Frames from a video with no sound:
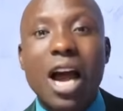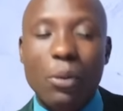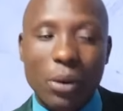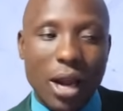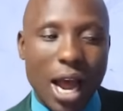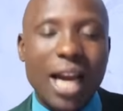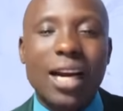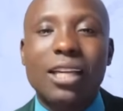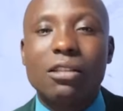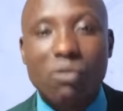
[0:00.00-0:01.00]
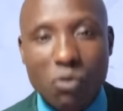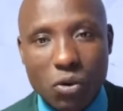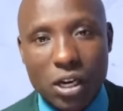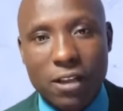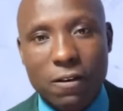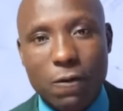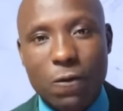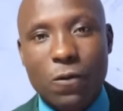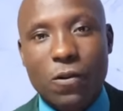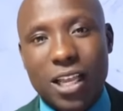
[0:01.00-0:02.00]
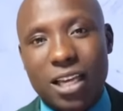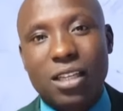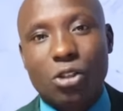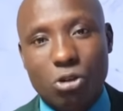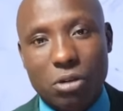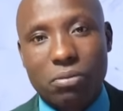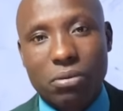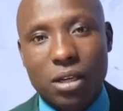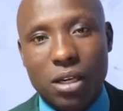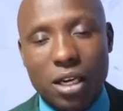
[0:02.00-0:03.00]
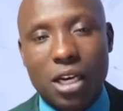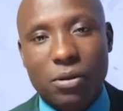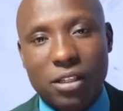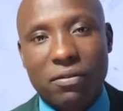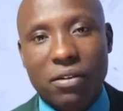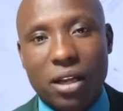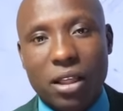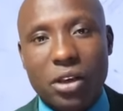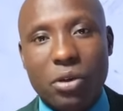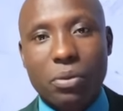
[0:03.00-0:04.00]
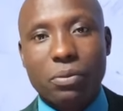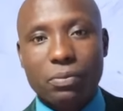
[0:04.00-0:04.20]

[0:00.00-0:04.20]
I will analyze fully Uhuru Kenyatta's trip in West Africa. Thank you.